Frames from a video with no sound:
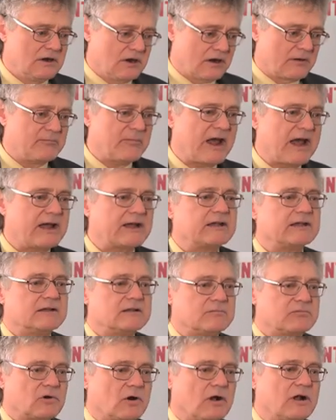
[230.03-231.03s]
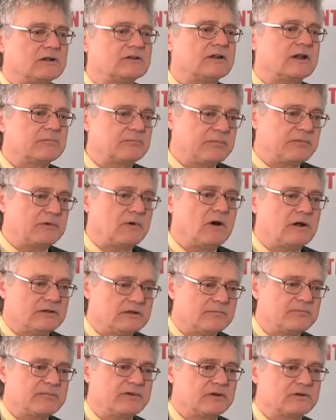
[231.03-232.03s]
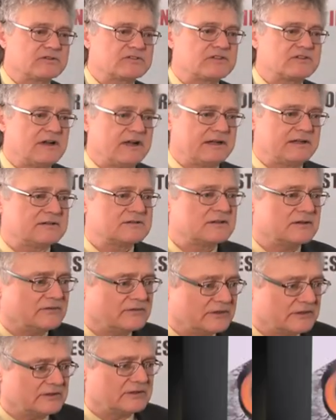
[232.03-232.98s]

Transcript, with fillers: are backing the project on the pure science of it.